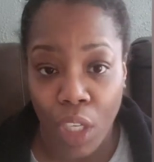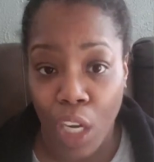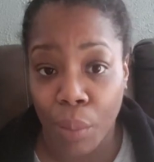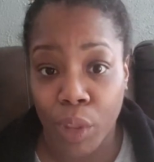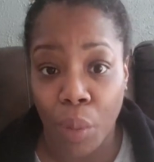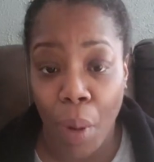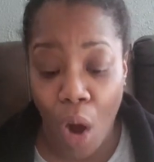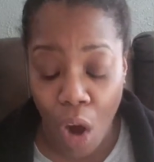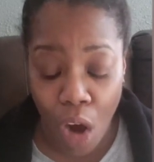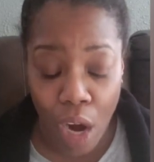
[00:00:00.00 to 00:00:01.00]
up to
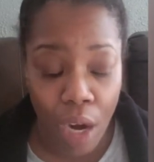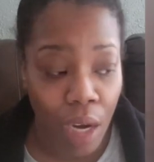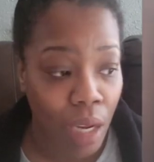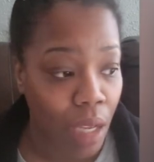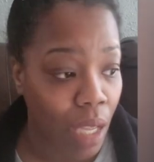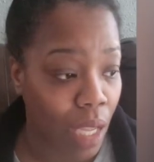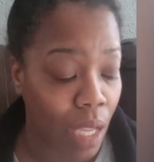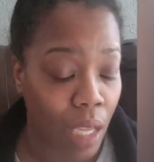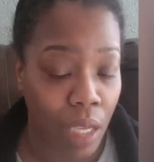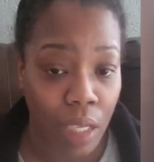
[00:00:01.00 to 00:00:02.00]
par,
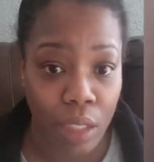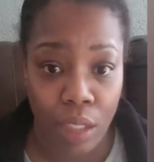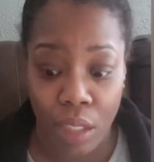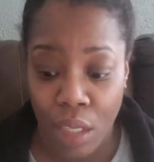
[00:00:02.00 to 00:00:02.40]
and